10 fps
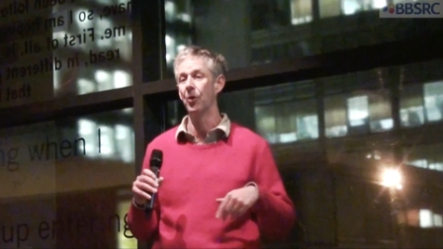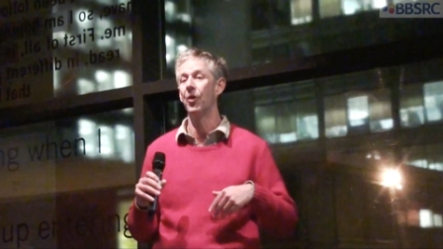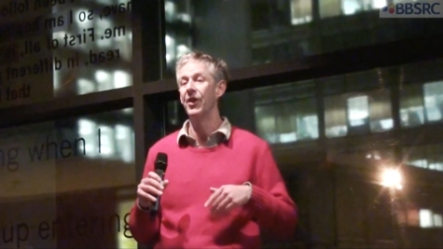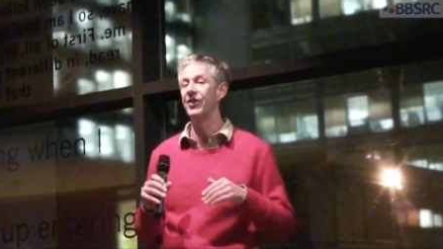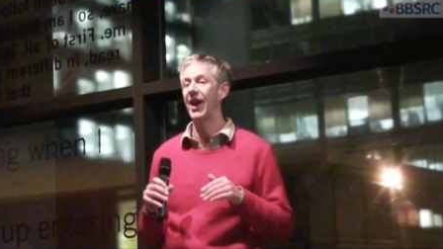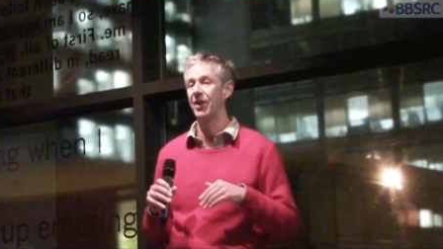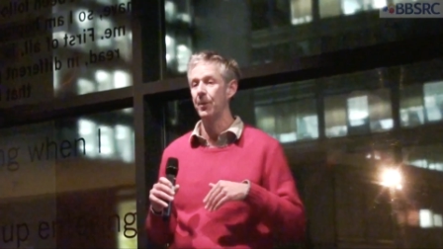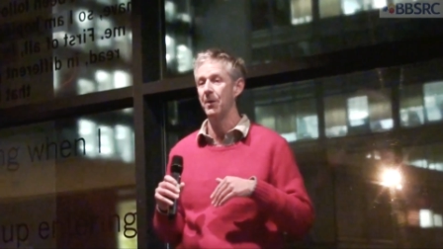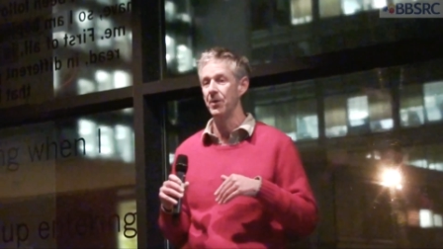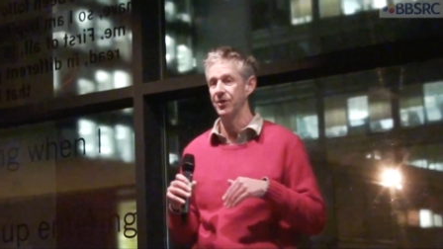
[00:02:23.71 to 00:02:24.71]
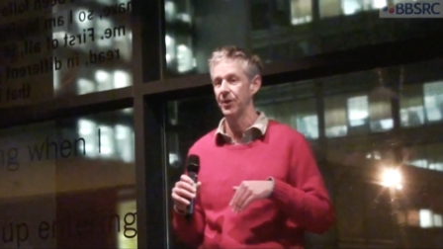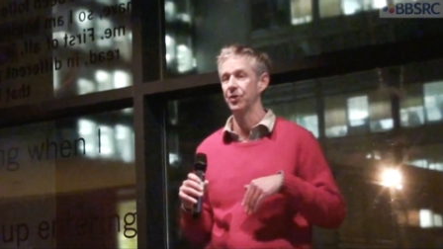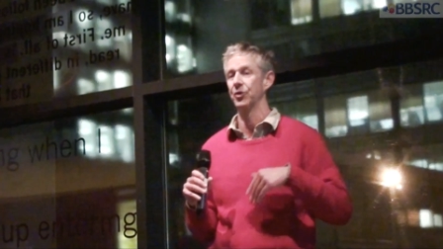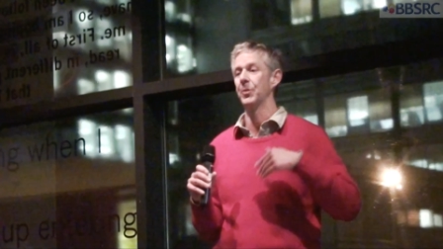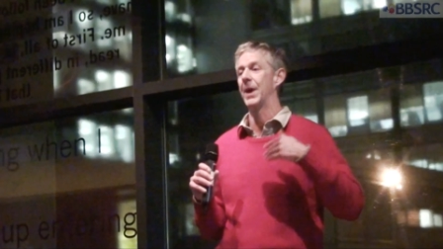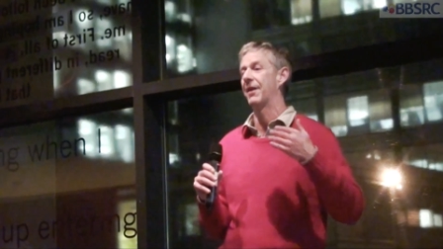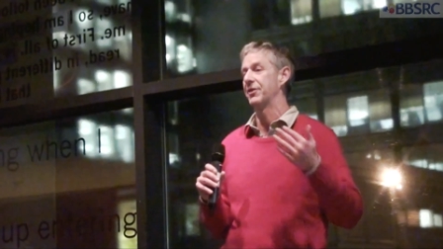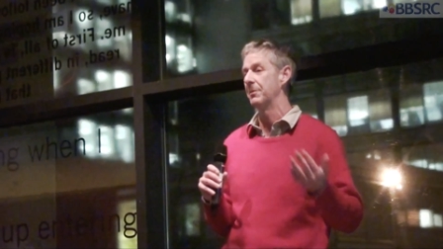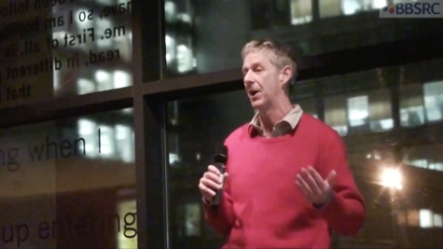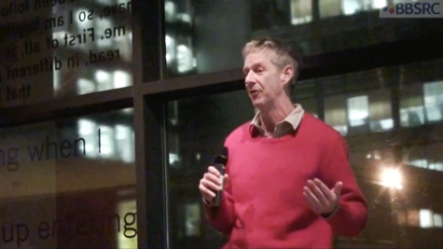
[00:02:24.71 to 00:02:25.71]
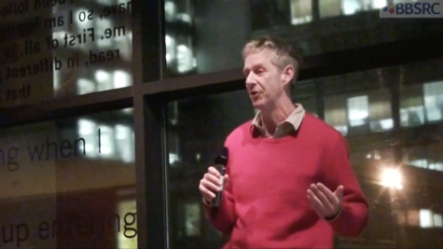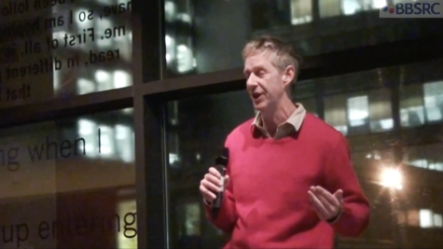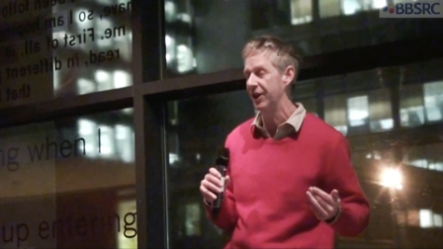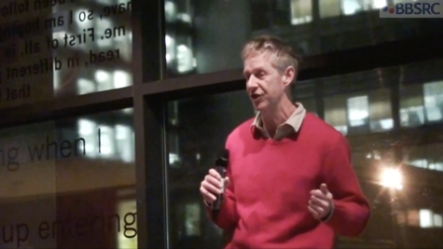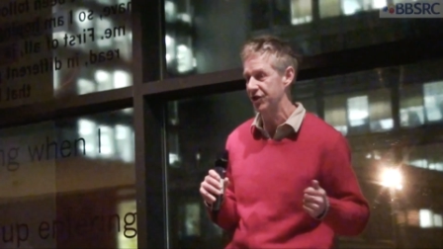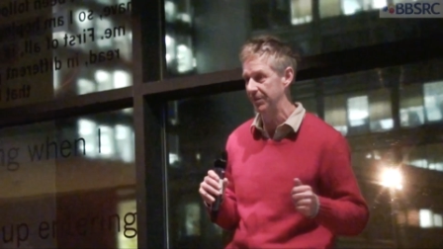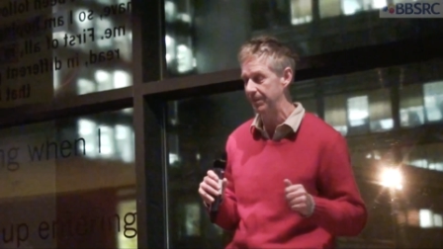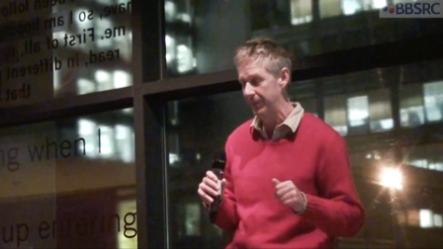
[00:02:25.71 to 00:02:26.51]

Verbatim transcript: or is that the way we do it, or do we have demand reduction?